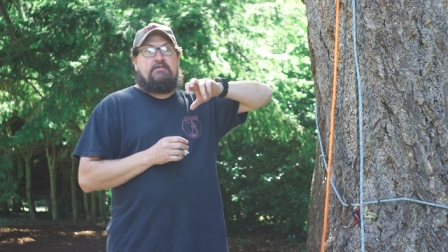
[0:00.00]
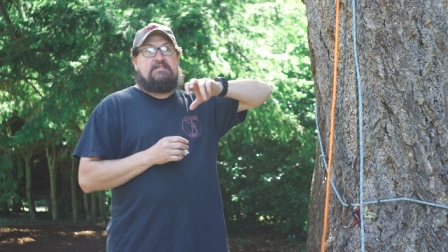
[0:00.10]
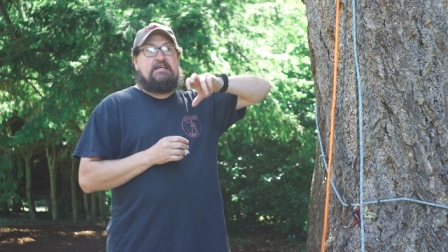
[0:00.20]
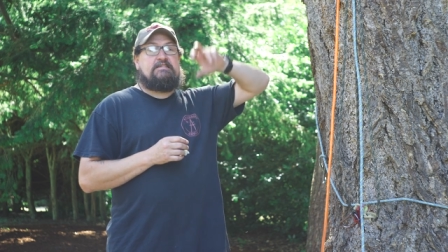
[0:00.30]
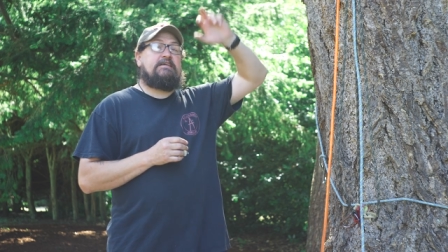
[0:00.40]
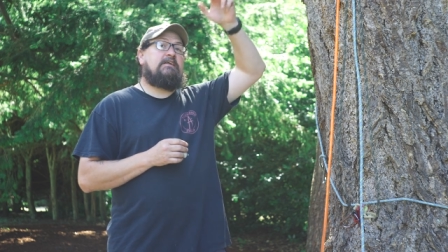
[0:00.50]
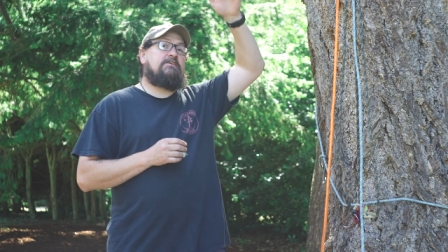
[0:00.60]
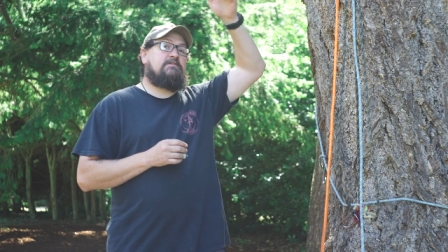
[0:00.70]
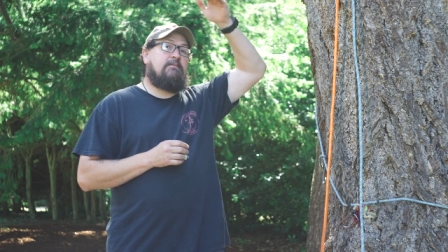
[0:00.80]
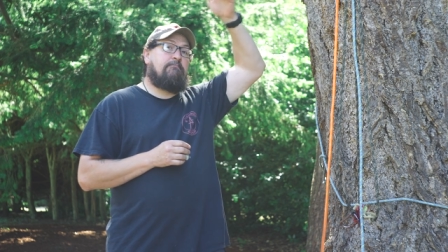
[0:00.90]
16
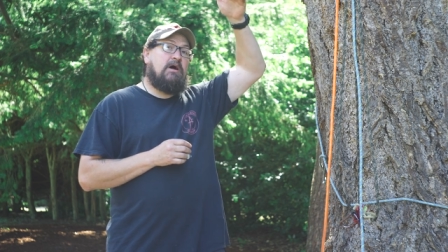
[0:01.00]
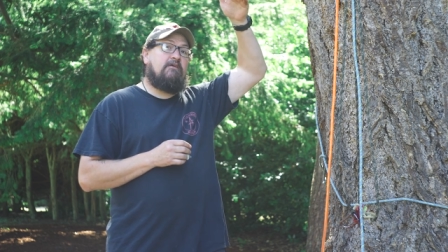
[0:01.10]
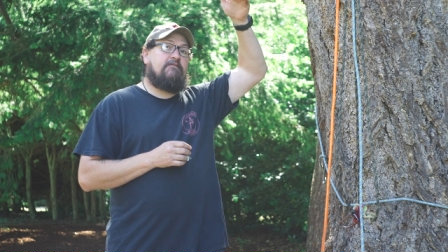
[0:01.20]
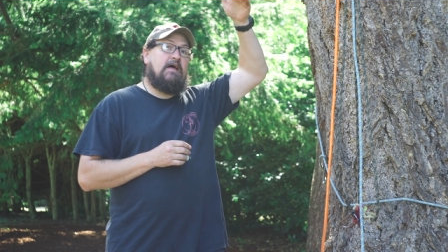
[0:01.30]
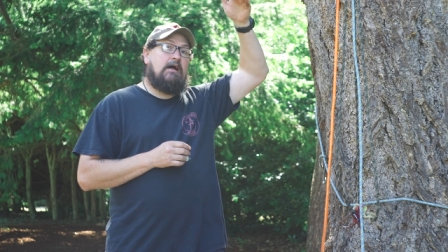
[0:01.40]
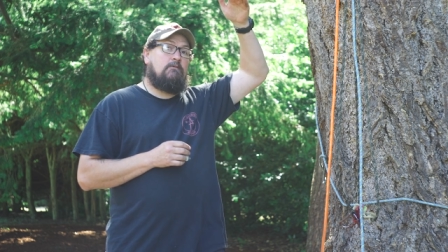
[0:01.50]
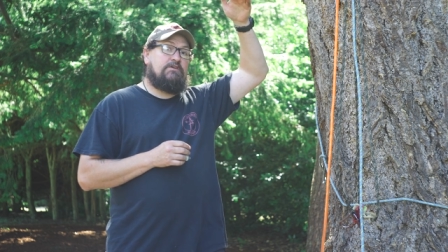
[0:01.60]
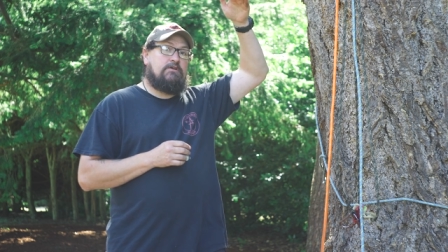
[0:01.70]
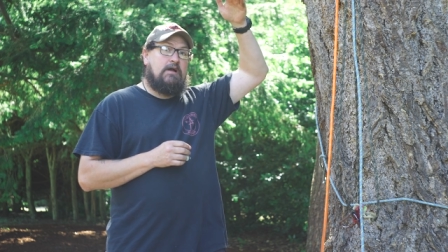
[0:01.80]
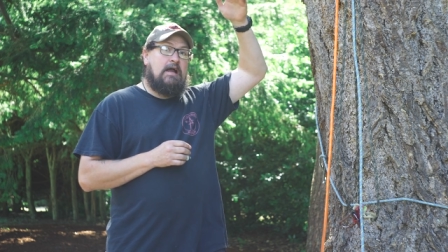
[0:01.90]
inches above that,
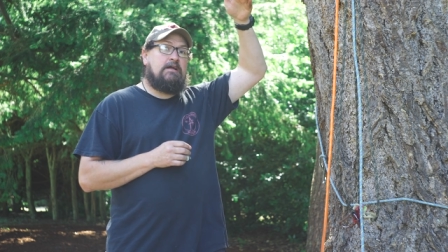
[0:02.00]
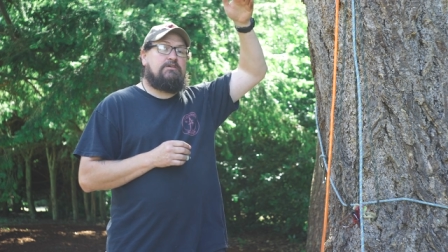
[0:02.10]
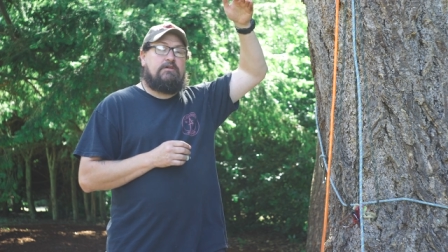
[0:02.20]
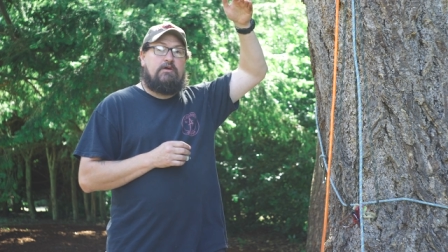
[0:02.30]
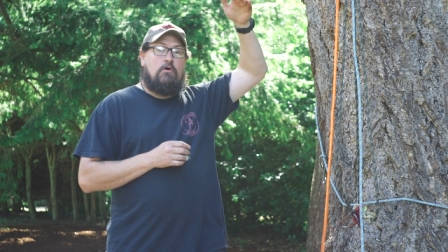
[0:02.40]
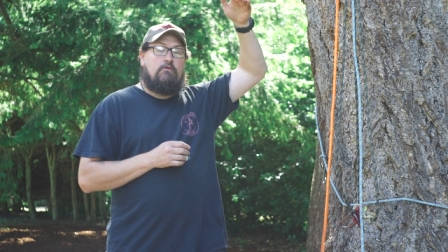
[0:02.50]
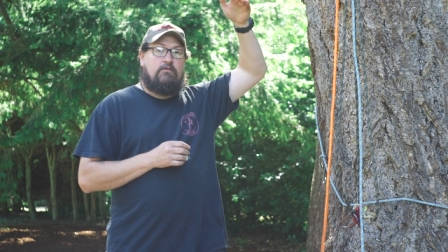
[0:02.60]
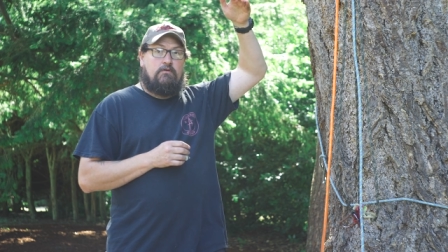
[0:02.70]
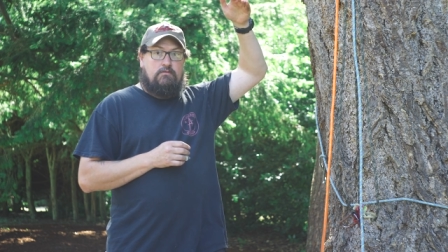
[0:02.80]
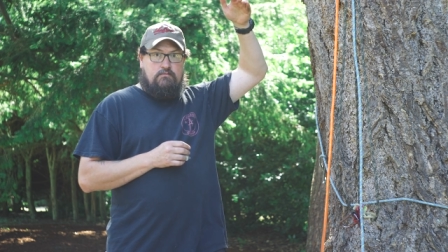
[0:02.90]
which you're actually
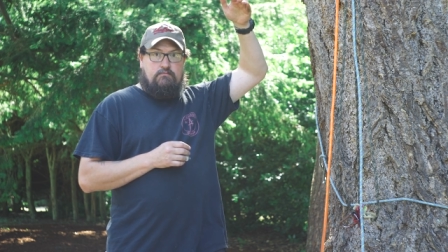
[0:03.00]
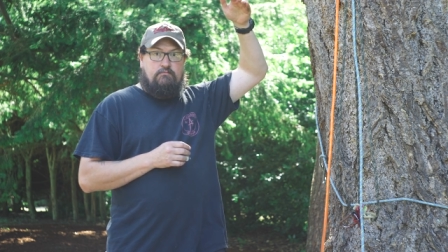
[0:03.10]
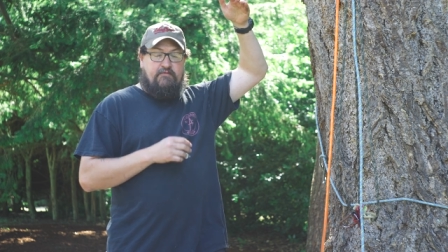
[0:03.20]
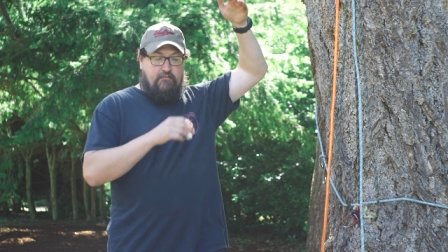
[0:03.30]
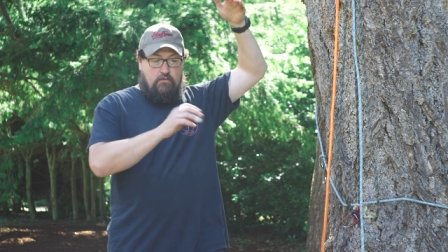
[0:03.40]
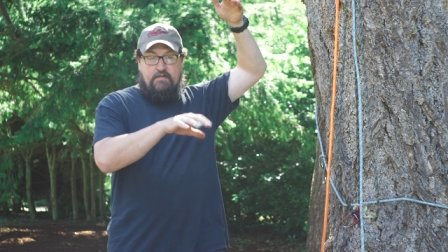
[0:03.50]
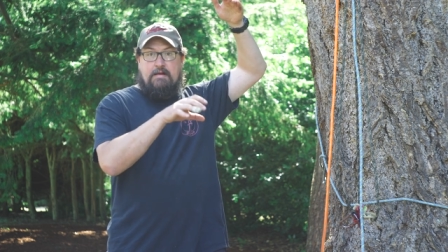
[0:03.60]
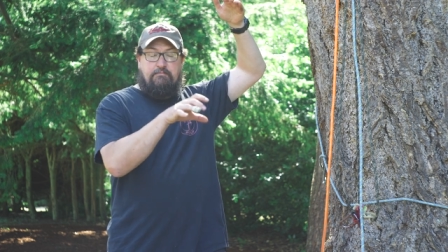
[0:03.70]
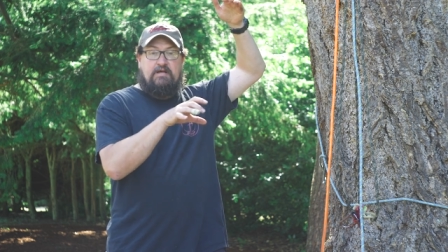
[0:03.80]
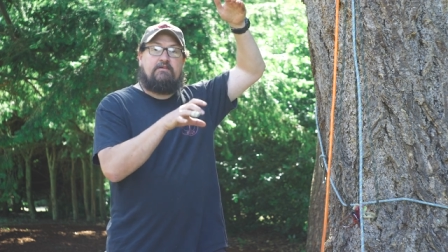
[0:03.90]
over before
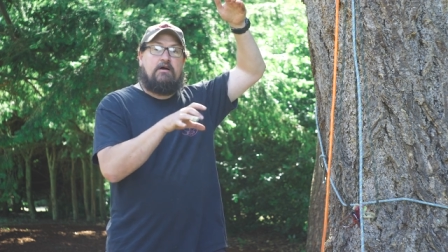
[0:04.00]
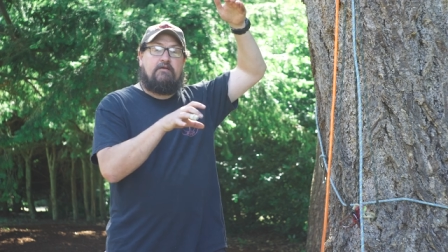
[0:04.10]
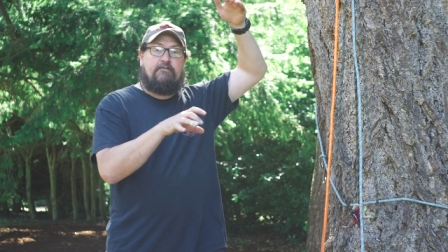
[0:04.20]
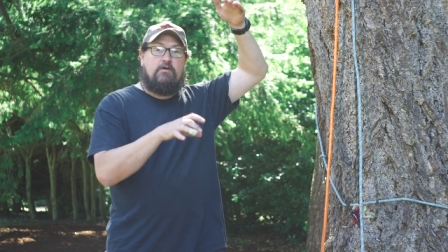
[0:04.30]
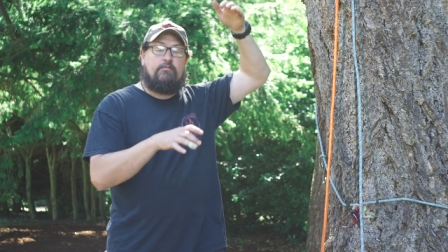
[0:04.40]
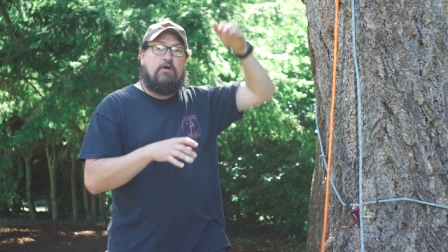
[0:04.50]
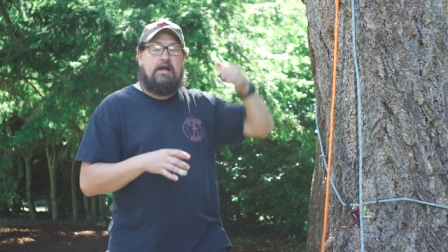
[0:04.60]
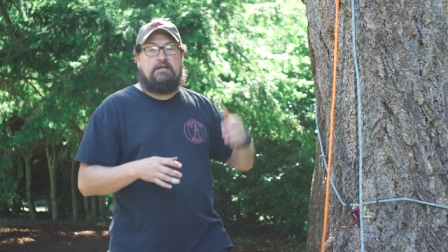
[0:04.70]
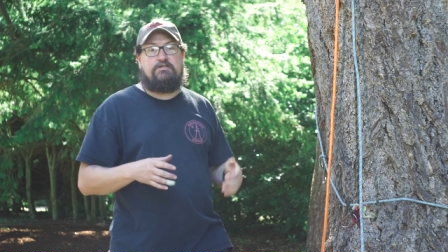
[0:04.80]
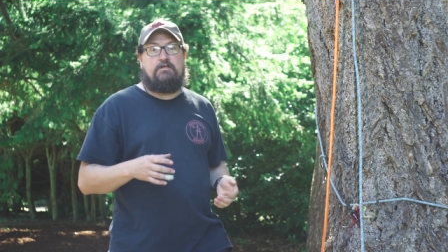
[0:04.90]
that big Doug fir
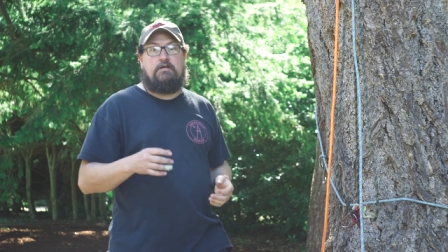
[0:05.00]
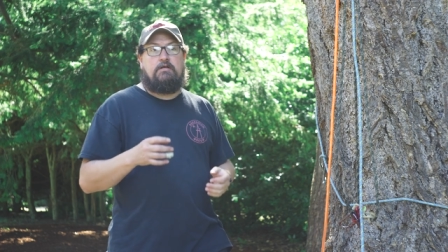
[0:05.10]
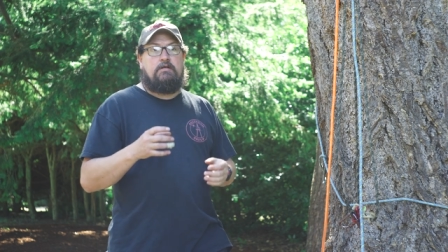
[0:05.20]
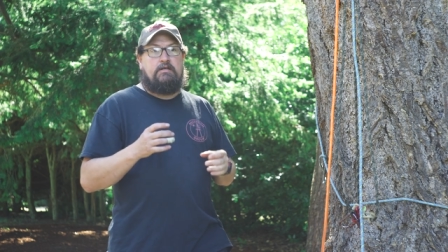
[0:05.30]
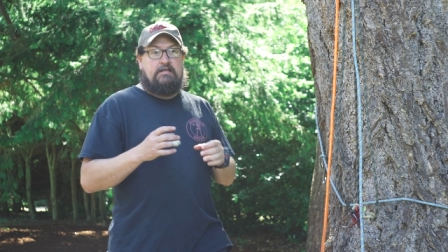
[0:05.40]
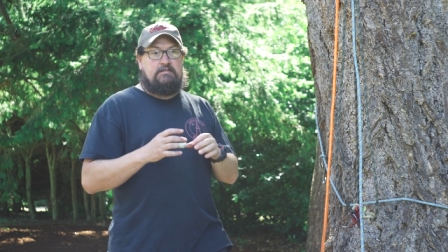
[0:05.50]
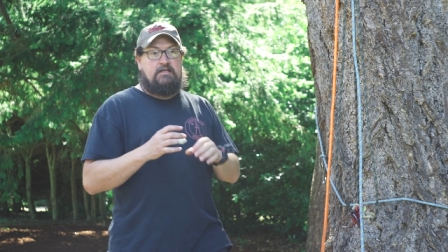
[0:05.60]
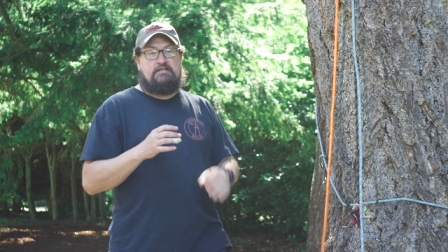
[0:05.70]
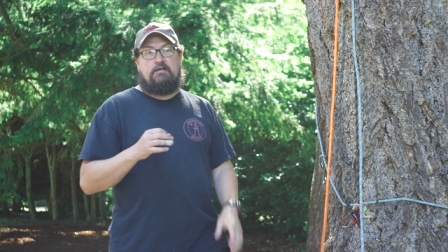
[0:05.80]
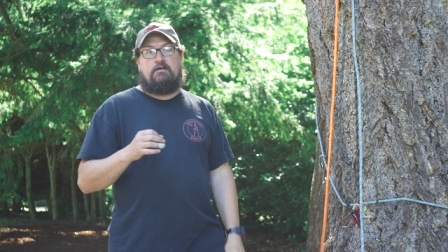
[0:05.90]
branch is,
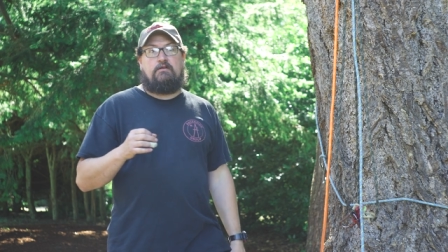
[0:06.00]
is a,